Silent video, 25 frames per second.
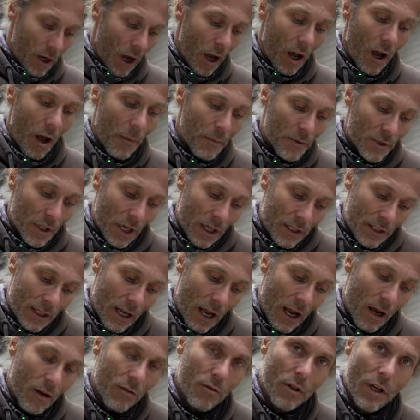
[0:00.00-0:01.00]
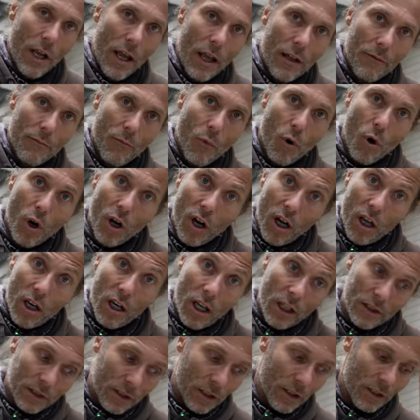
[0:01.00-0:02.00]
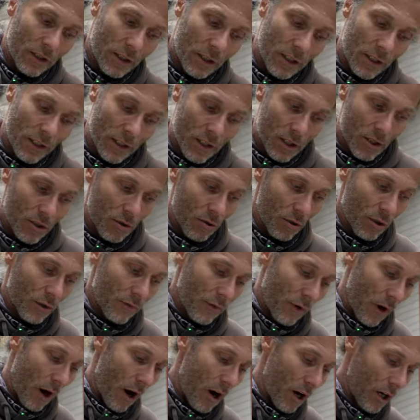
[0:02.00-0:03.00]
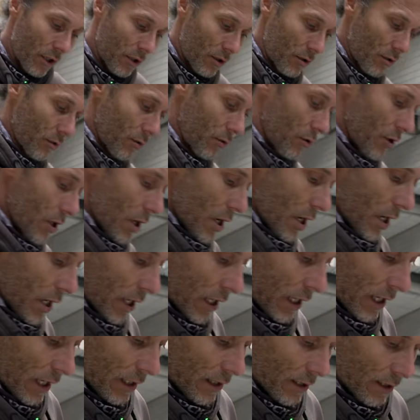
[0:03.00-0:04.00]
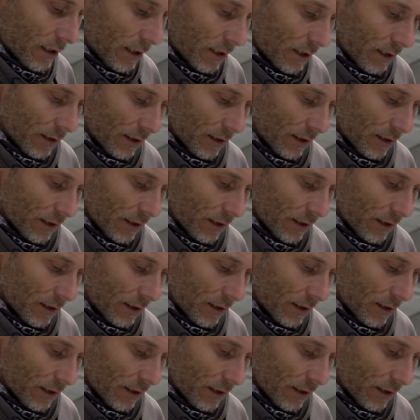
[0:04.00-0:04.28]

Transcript: upside down and more cluttered, and it's sort of hard to get